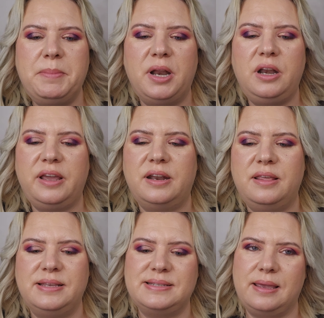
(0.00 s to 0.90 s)
people are looking
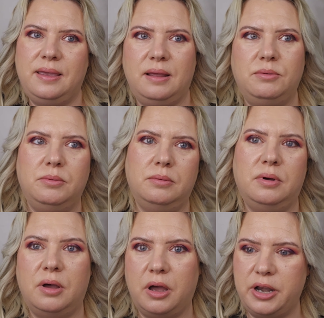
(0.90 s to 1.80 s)
at this thinking,
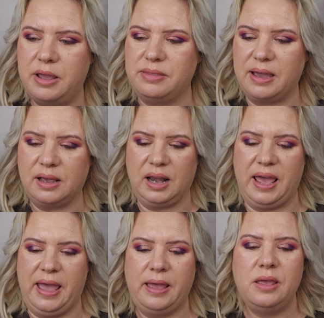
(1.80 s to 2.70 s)
oh, I know that,
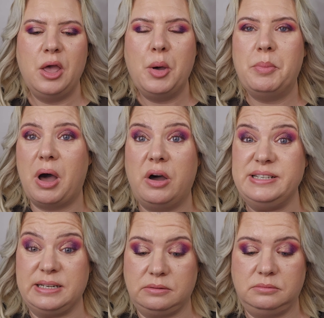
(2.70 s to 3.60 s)
Clare, but I
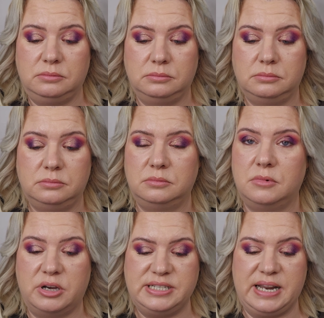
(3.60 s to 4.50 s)
didn't.
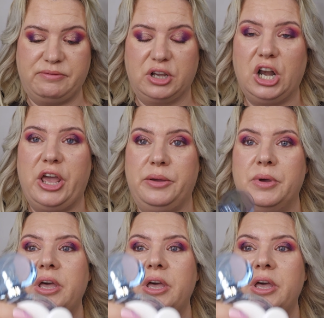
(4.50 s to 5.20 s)
I didn't have a clue.